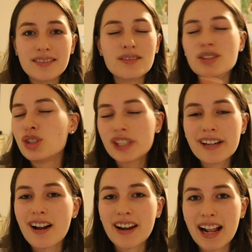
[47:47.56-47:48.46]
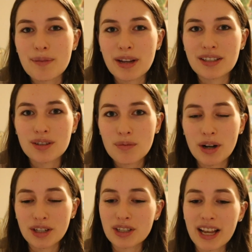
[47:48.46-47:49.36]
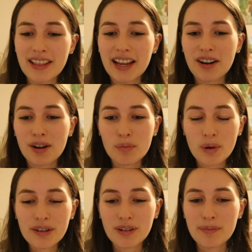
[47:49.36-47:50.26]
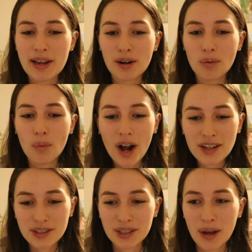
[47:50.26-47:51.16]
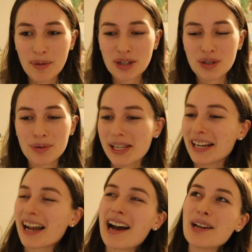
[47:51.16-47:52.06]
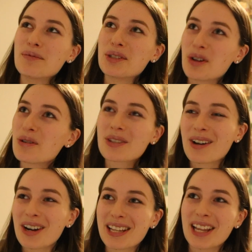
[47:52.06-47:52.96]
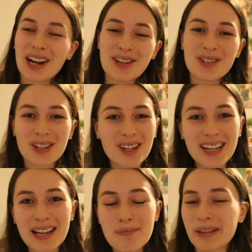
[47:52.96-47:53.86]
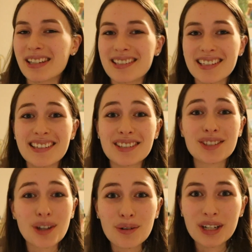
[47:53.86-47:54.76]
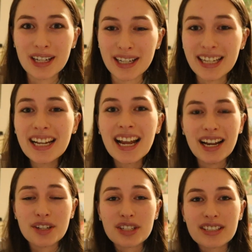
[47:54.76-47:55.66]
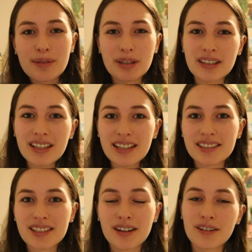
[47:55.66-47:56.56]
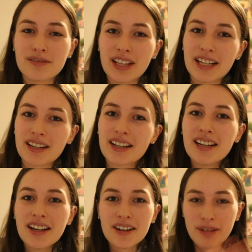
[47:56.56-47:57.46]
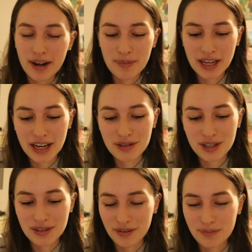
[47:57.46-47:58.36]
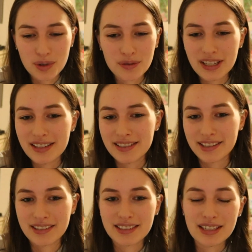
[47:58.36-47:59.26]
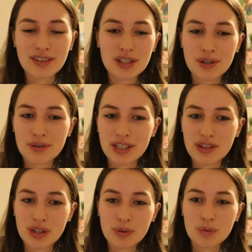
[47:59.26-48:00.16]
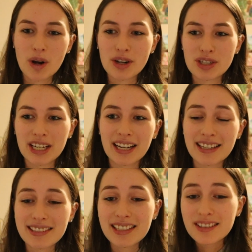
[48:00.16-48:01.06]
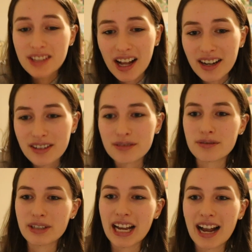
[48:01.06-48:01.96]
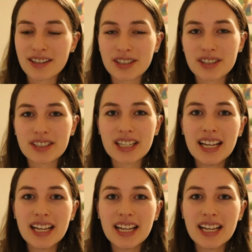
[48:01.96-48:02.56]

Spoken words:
shit on anime so much, and then her boyfriend made her watch some, and she was like, I am so sorry that I shit on it because it is so good. And she sent me a list of like recommendations of movies and TV shows that she was watching, and I see a lot of reactors,